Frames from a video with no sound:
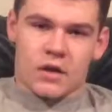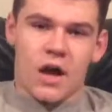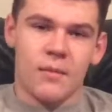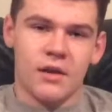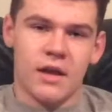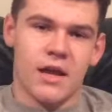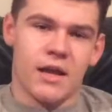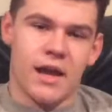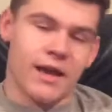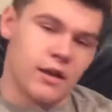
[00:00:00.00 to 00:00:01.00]
Coming
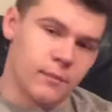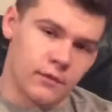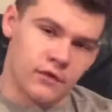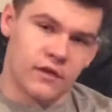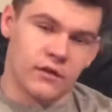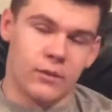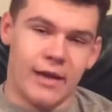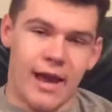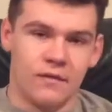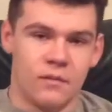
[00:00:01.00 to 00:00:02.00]
in at number 6, we
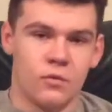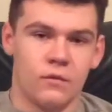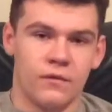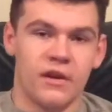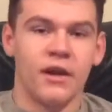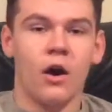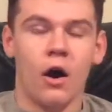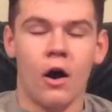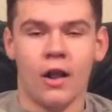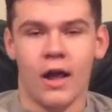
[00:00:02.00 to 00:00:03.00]
have the movie
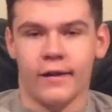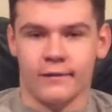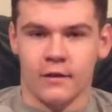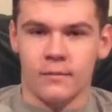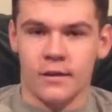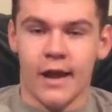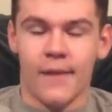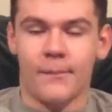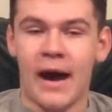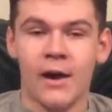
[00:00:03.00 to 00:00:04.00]
All Eyes on Me, a
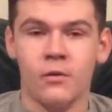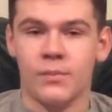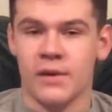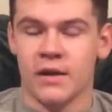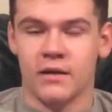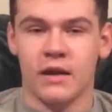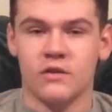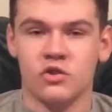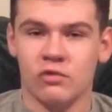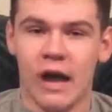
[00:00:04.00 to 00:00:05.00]
biopic that
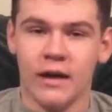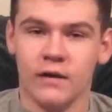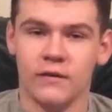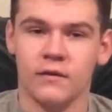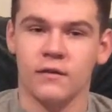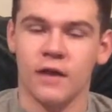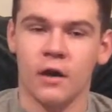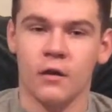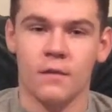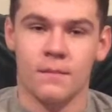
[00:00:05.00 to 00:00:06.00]
tries to
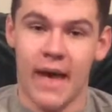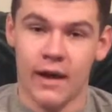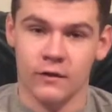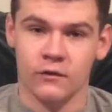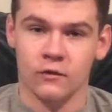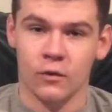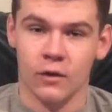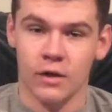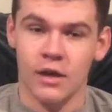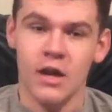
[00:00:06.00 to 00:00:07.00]
tell the
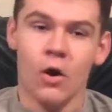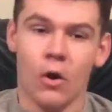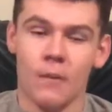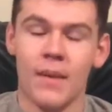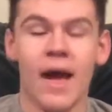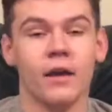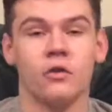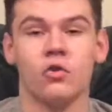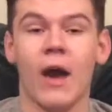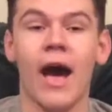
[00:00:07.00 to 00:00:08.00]
backstory or
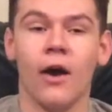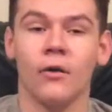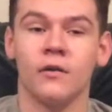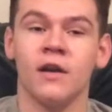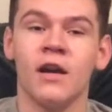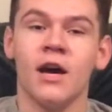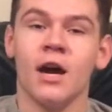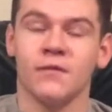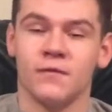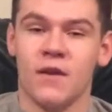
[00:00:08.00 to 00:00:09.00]
background
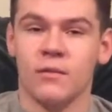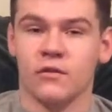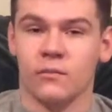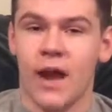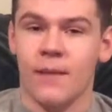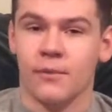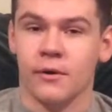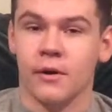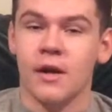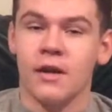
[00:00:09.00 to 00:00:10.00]
of a famous
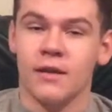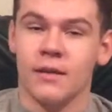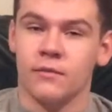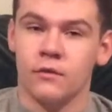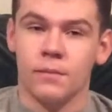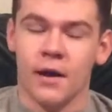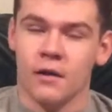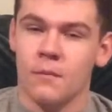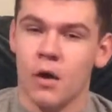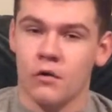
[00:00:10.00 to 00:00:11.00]
rapper named Tupac
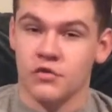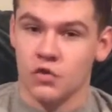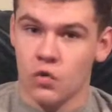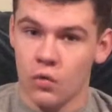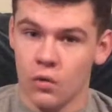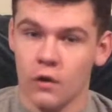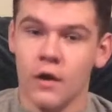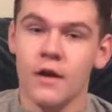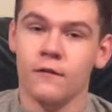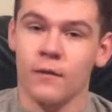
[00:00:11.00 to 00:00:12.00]
Amaru Shakur
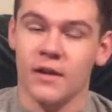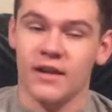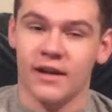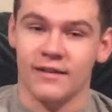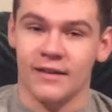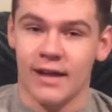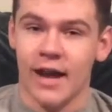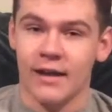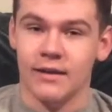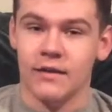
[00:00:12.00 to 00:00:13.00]
from the
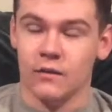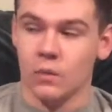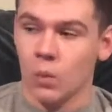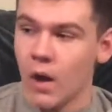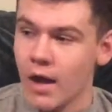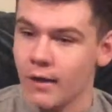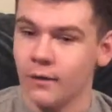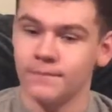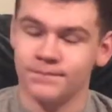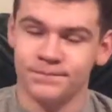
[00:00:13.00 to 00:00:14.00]
1990s. And well,